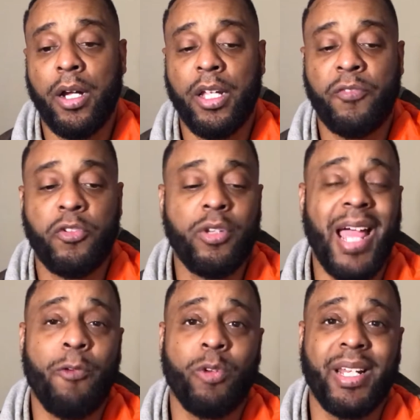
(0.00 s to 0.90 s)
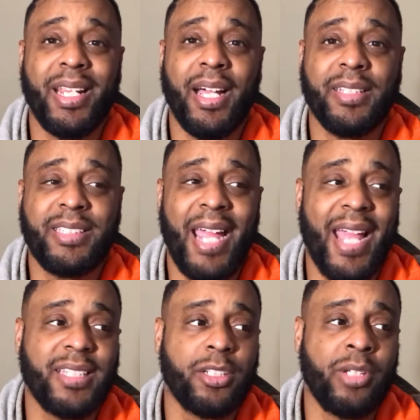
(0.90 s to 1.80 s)
if you're not really
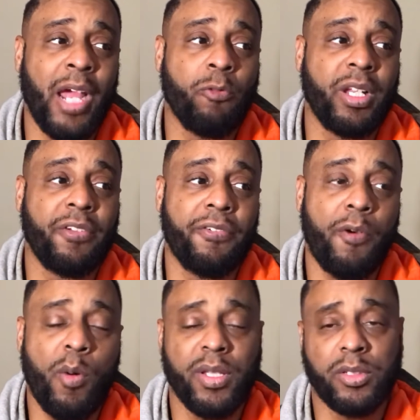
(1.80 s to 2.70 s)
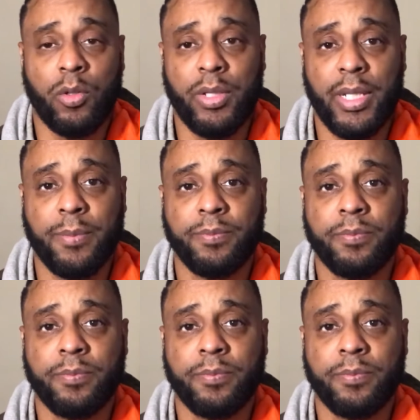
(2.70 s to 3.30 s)
attached. You're not really focused on them.